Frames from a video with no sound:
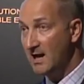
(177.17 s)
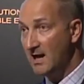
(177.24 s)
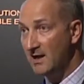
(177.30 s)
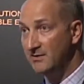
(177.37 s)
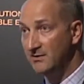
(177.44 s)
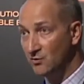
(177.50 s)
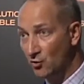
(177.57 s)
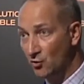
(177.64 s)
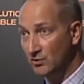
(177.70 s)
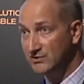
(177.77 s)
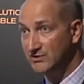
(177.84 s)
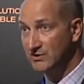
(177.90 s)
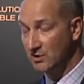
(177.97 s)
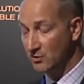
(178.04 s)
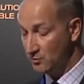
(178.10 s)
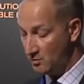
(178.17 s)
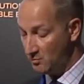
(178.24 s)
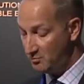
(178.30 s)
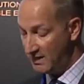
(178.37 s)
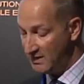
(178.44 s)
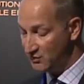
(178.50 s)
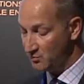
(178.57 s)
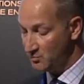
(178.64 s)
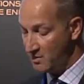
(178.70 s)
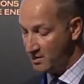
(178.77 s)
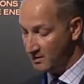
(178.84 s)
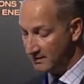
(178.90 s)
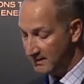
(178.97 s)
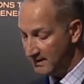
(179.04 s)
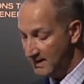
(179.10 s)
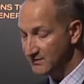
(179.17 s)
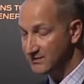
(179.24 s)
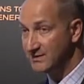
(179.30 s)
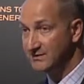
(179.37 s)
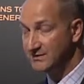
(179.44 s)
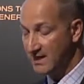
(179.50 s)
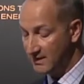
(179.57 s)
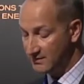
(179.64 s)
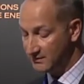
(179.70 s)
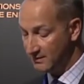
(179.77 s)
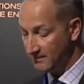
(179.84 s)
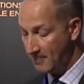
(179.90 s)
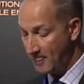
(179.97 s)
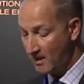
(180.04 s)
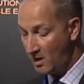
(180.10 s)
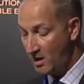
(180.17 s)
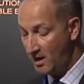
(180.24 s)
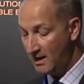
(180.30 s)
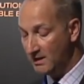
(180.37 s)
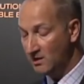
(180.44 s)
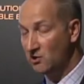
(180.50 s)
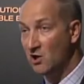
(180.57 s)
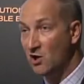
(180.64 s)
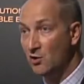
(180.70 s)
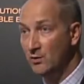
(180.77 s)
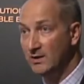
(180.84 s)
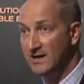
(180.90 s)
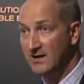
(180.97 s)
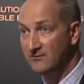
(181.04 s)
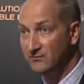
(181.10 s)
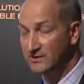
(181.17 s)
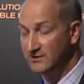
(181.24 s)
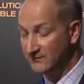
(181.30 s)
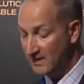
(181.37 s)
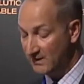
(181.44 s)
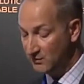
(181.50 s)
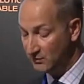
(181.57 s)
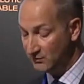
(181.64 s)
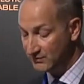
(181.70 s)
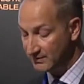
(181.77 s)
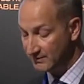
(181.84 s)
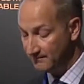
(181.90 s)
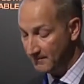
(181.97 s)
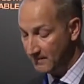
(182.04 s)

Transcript: and also benchmark against the sector high, low, and average values